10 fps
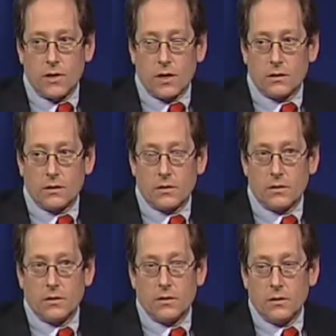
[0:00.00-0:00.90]
Rockland.
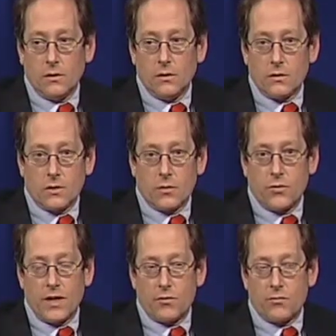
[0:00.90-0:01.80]
And so if
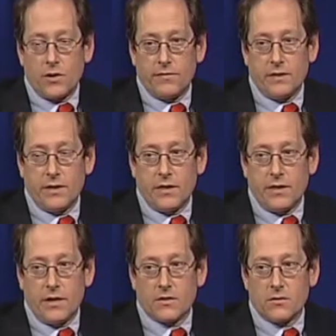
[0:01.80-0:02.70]
we have roughly a
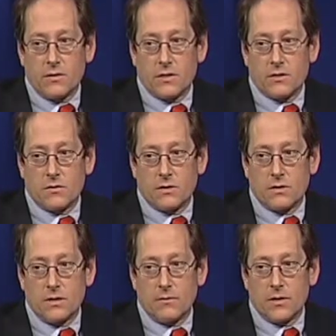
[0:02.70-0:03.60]
thousand
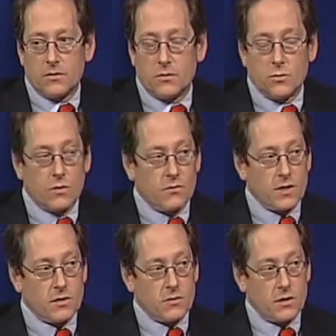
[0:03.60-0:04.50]
restaurants, that means there's one
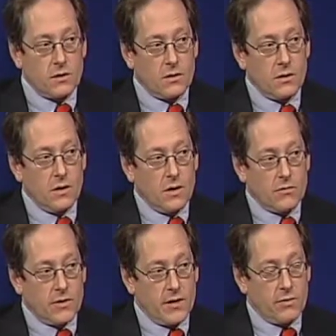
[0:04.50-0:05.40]
restaurant
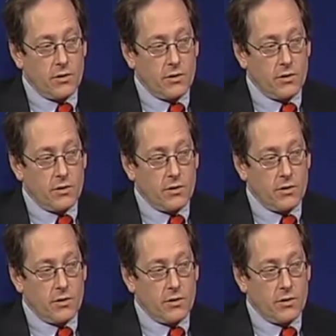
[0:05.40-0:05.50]
for every